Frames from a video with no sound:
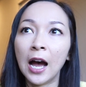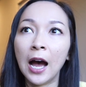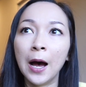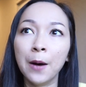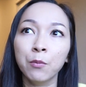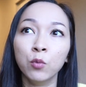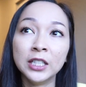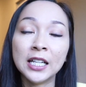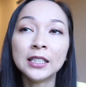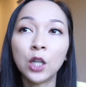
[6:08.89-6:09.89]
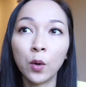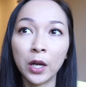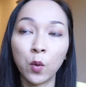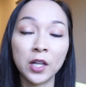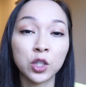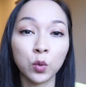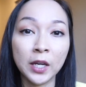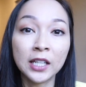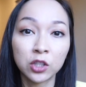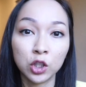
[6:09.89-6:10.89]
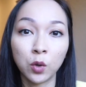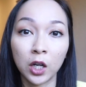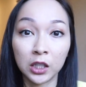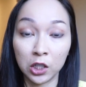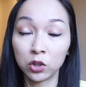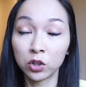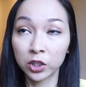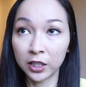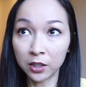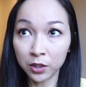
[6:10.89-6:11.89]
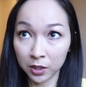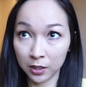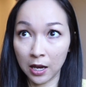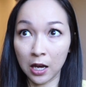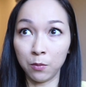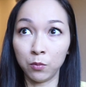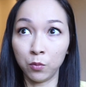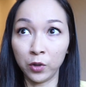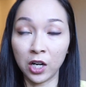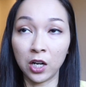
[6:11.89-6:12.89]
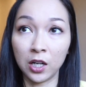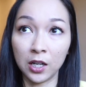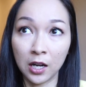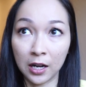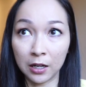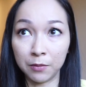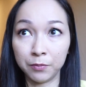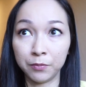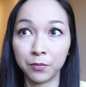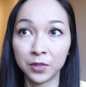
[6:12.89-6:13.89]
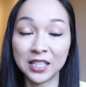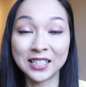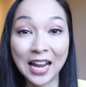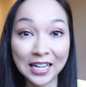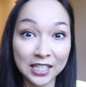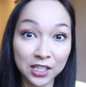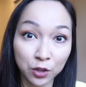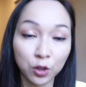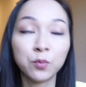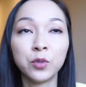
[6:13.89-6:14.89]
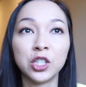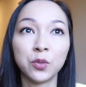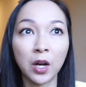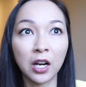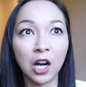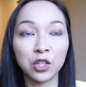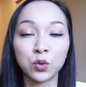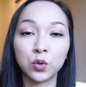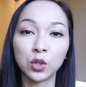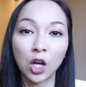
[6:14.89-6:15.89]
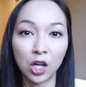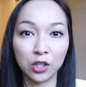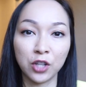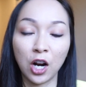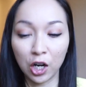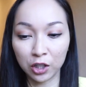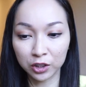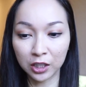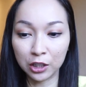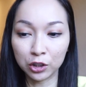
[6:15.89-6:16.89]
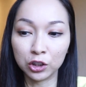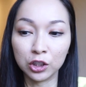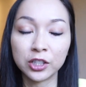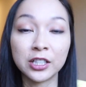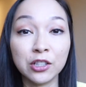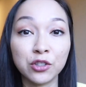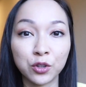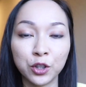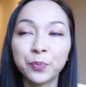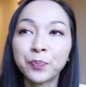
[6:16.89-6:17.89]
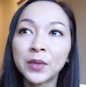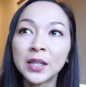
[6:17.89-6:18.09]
Um, we did go in once a week to do our clinical skills um, with our um, societies group, which is what our school calls our clinical skills group.